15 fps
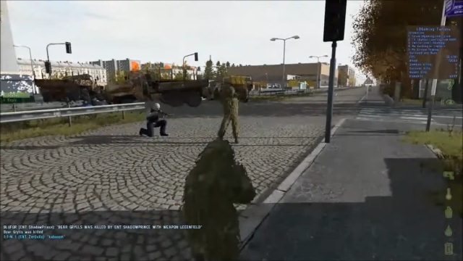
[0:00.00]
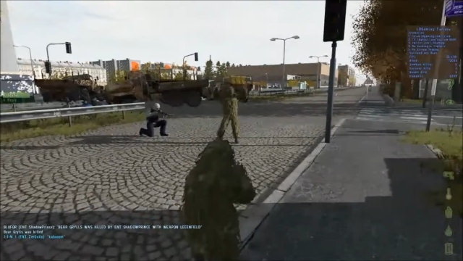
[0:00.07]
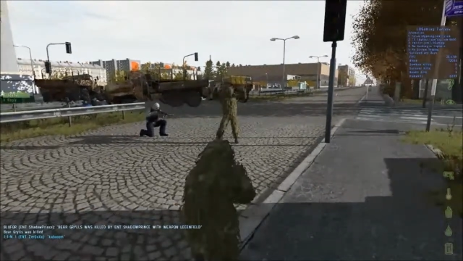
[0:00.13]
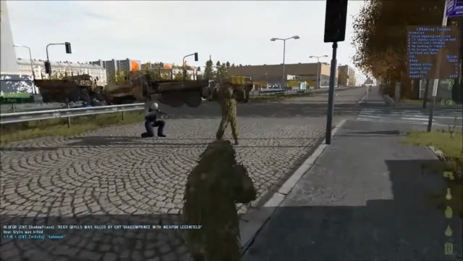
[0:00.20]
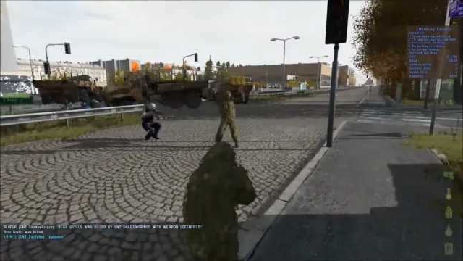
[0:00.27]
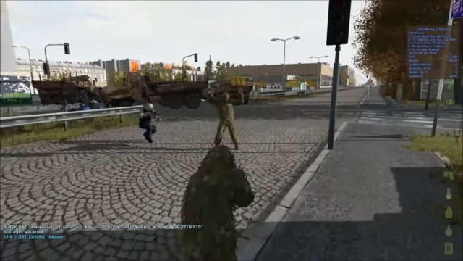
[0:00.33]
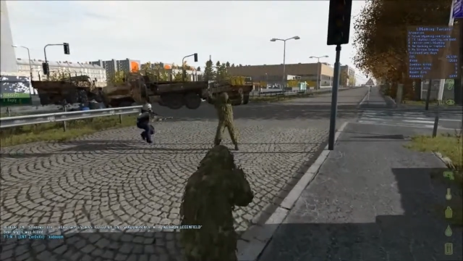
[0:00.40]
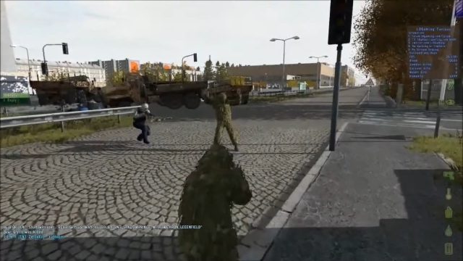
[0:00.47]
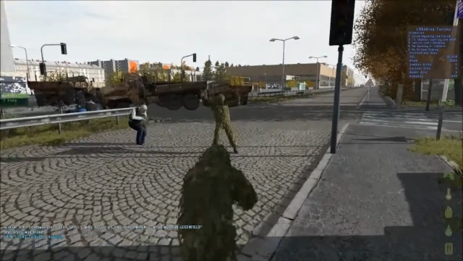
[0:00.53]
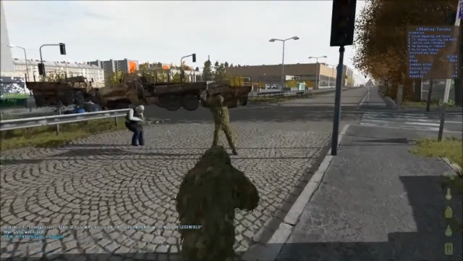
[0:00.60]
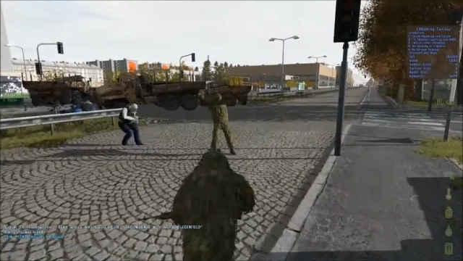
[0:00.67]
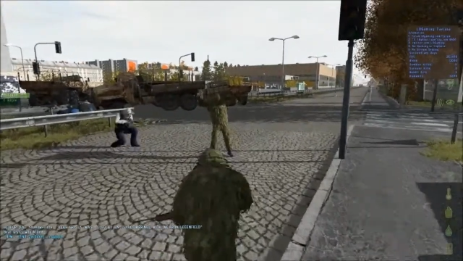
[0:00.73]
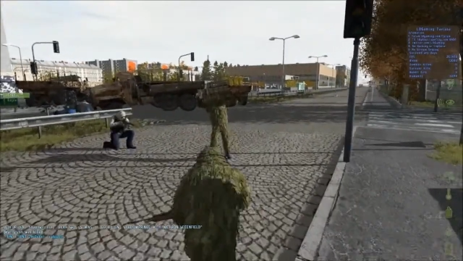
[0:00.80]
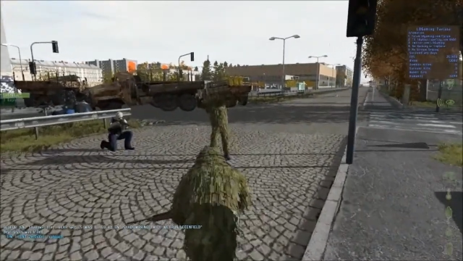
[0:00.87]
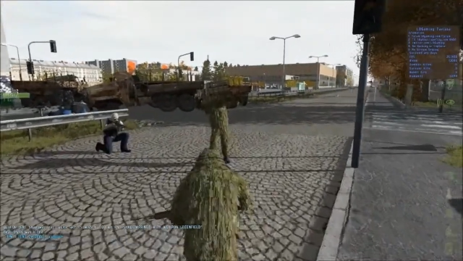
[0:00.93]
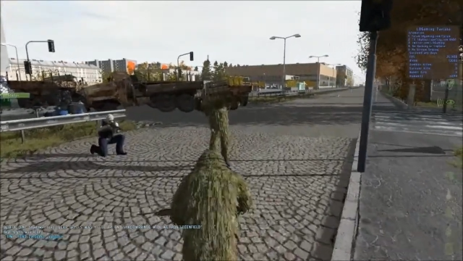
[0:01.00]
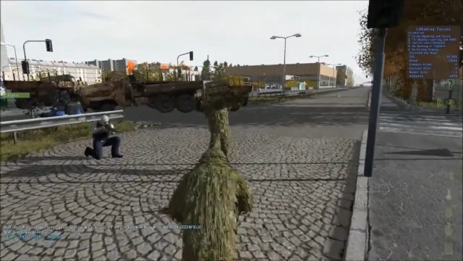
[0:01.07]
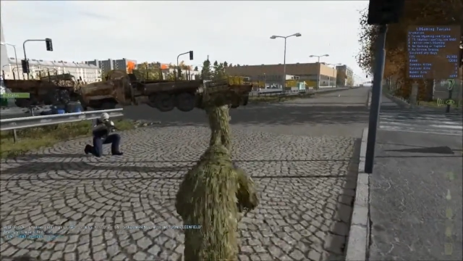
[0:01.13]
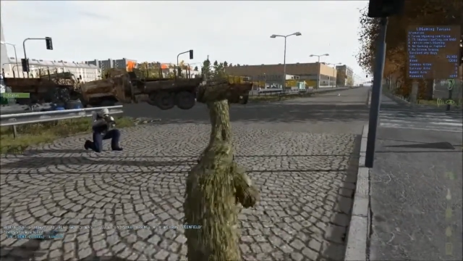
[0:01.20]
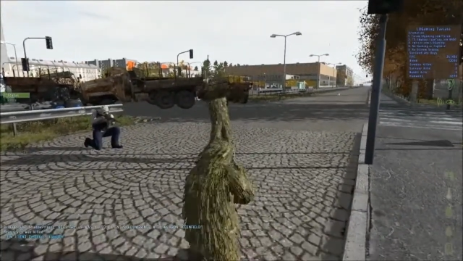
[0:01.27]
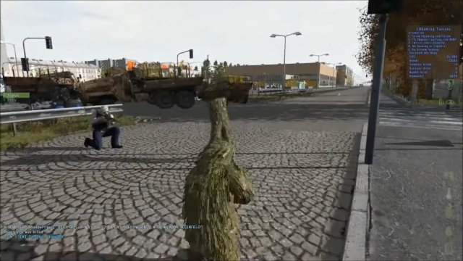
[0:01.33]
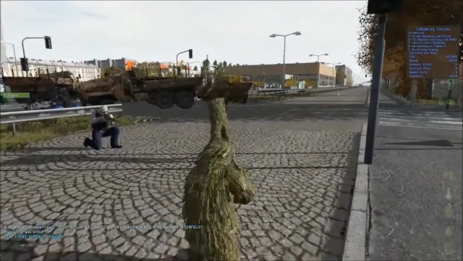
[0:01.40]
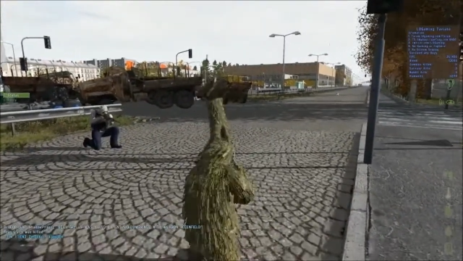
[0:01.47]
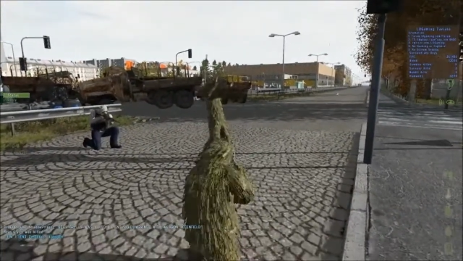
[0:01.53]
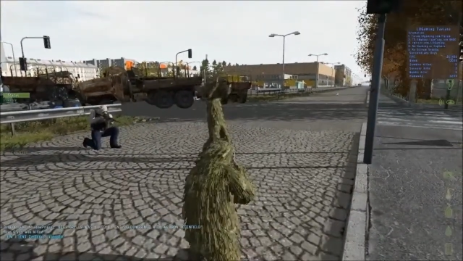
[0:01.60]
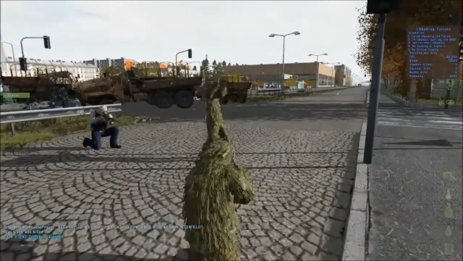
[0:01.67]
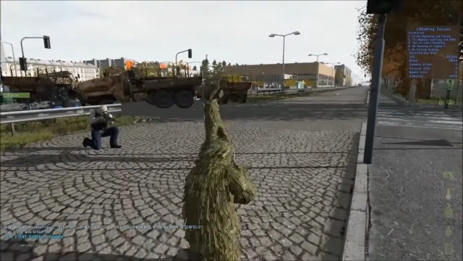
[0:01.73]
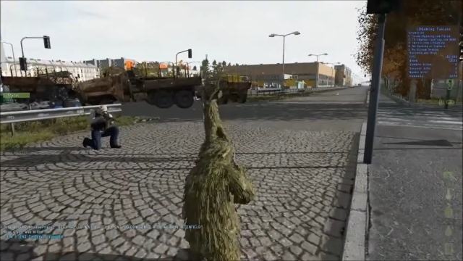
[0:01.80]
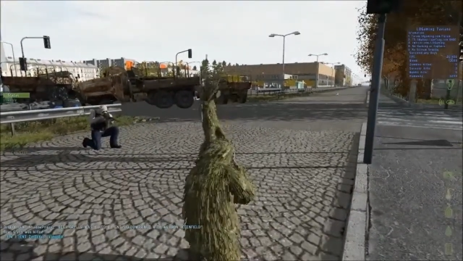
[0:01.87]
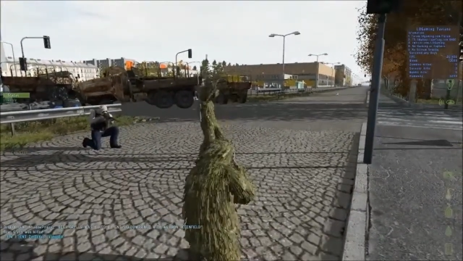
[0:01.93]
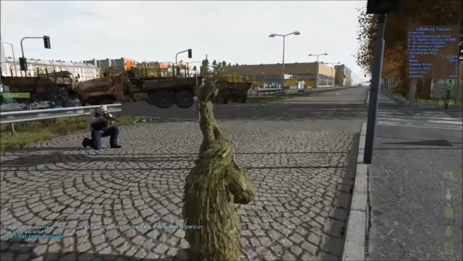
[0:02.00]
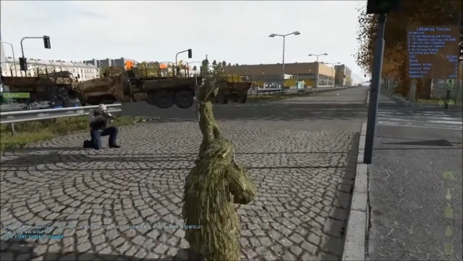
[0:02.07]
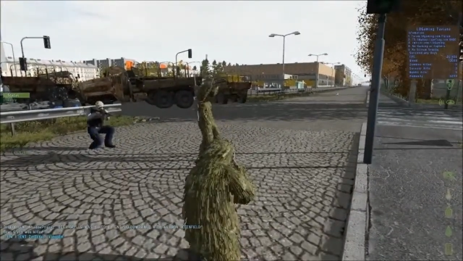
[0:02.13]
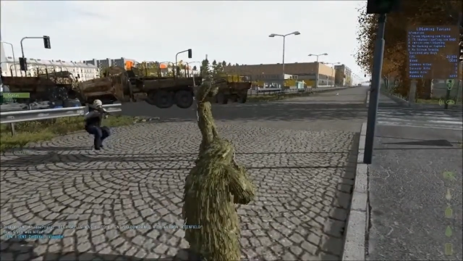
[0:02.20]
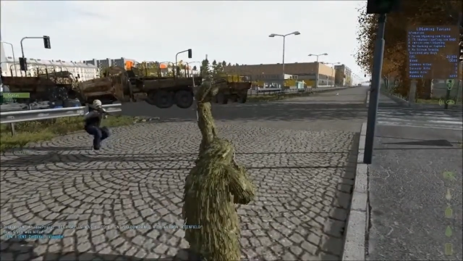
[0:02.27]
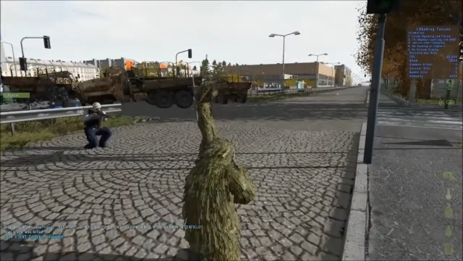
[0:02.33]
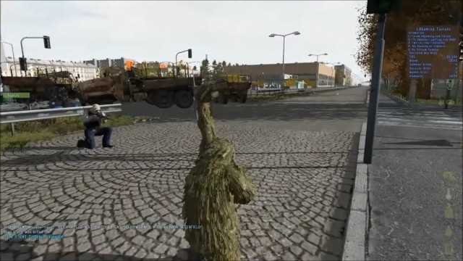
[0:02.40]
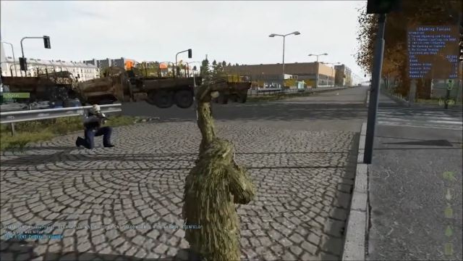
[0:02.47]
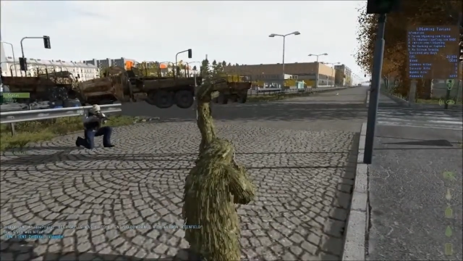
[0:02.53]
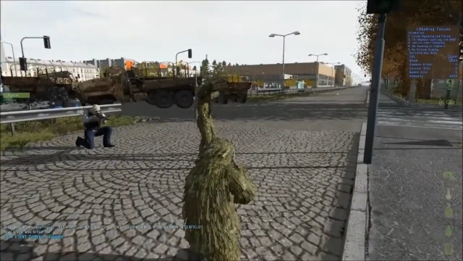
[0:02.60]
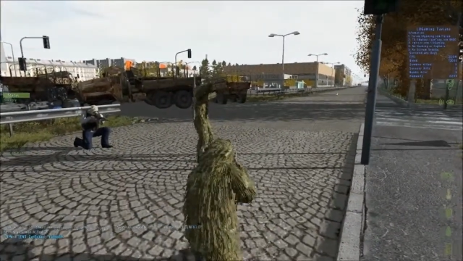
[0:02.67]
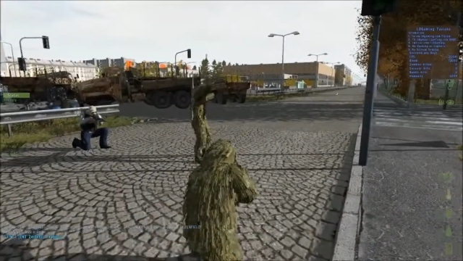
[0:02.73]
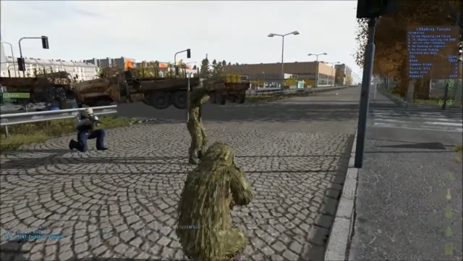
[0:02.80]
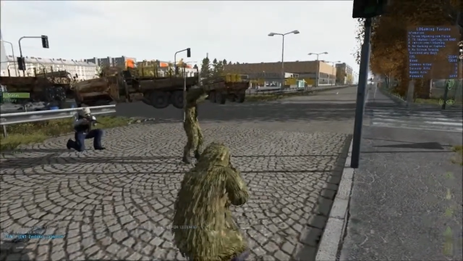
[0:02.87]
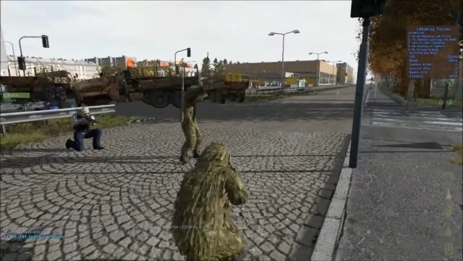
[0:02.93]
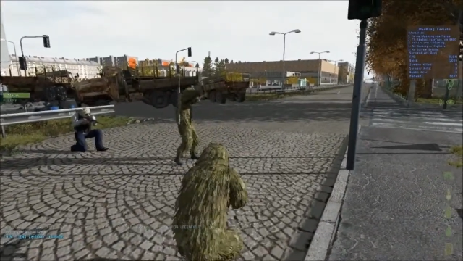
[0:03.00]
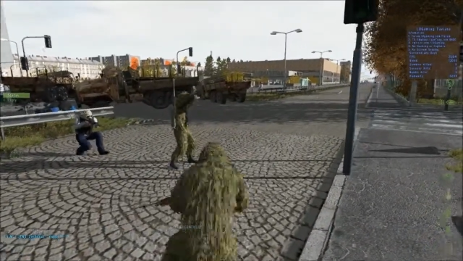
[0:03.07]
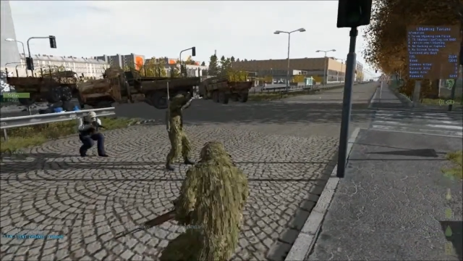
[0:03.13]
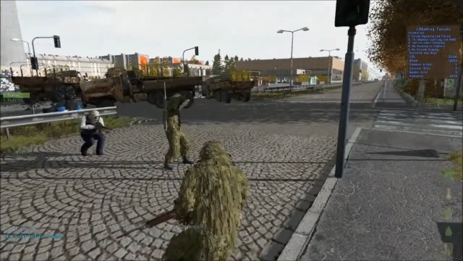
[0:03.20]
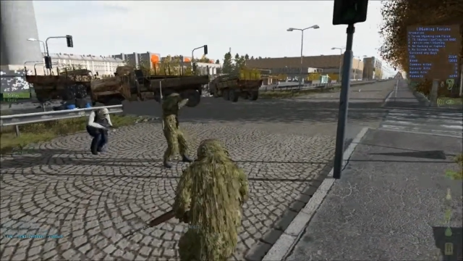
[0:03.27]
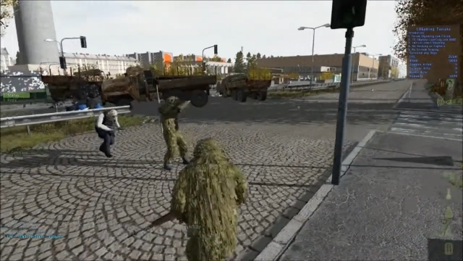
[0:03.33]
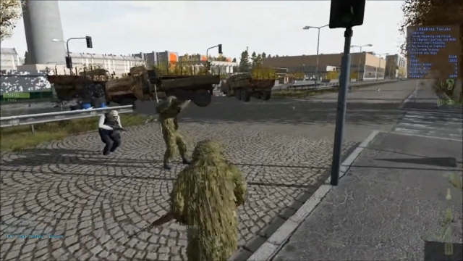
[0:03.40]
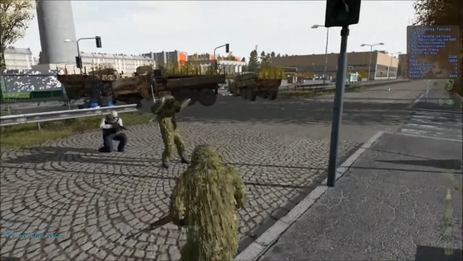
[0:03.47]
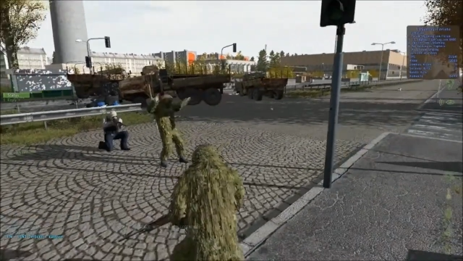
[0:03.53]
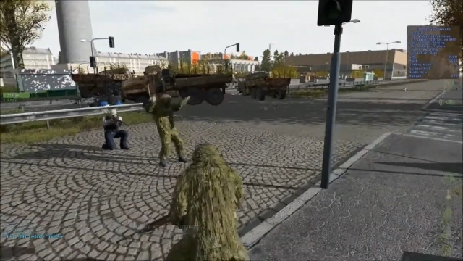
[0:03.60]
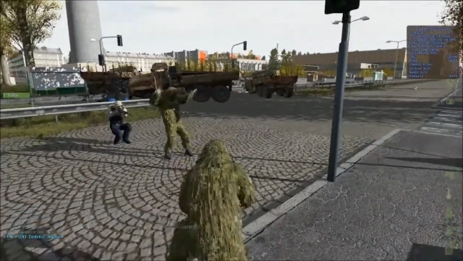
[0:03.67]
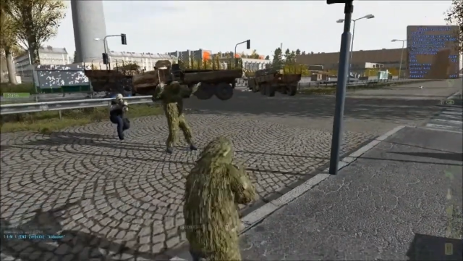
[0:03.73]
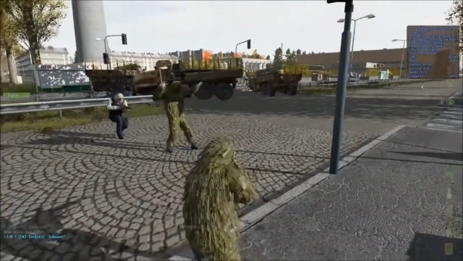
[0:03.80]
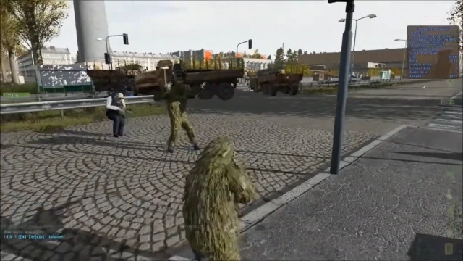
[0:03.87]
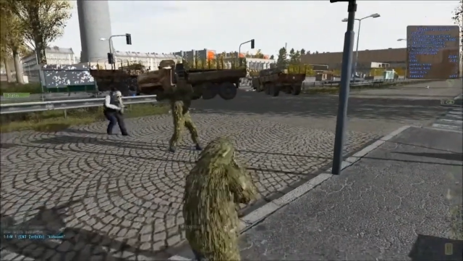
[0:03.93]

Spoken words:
No face is visible, so there are no lips to read.